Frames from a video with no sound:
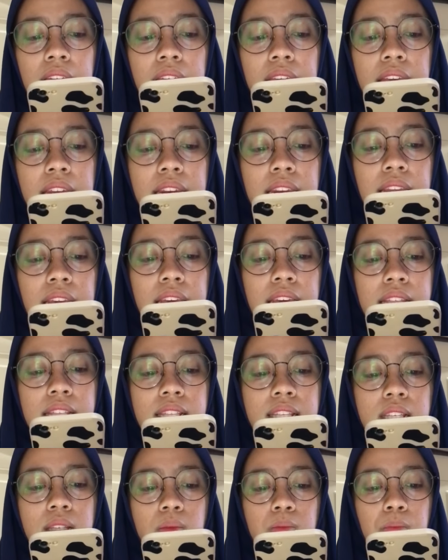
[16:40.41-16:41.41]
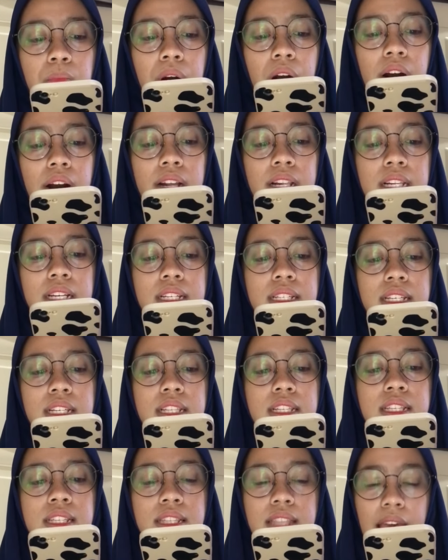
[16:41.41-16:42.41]
its
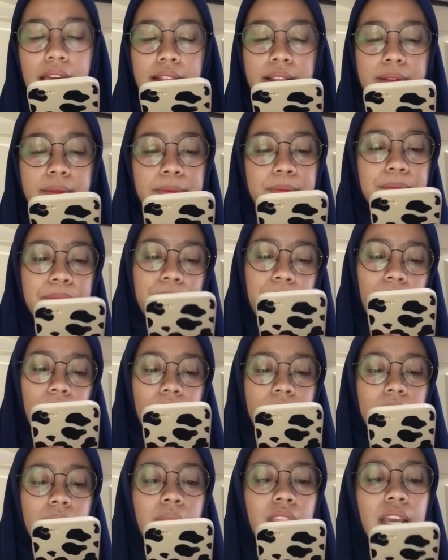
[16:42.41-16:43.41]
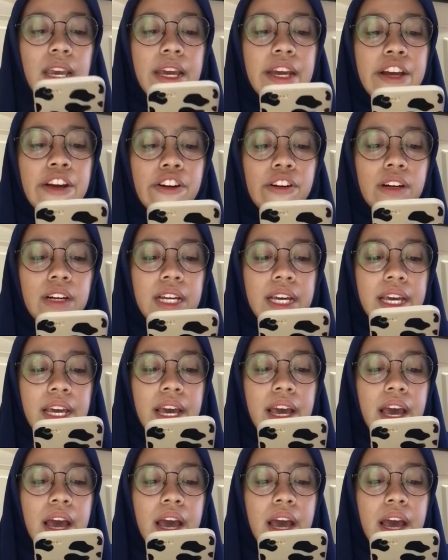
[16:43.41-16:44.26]
paralyzed state. Early